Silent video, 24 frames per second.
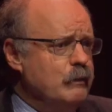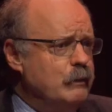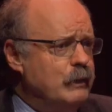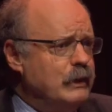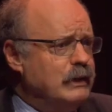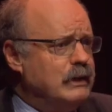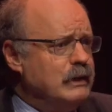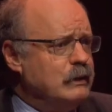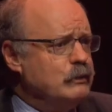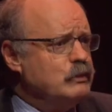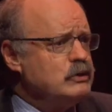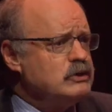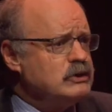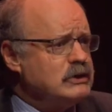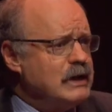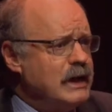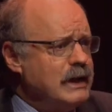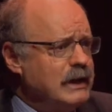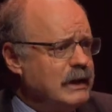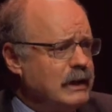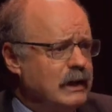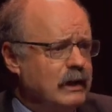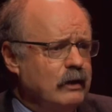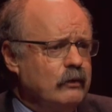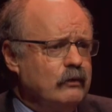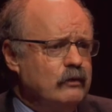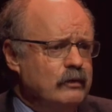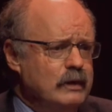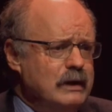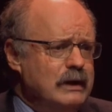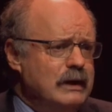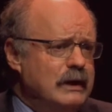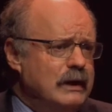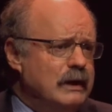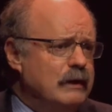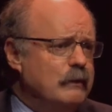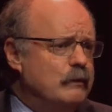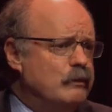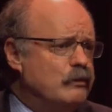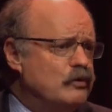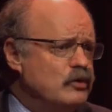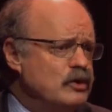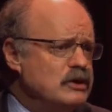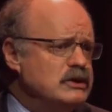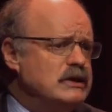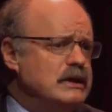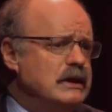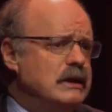but it was taking really
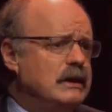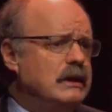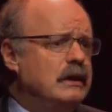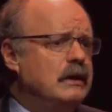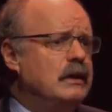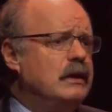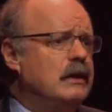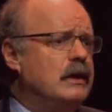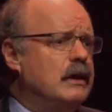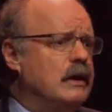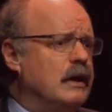pretty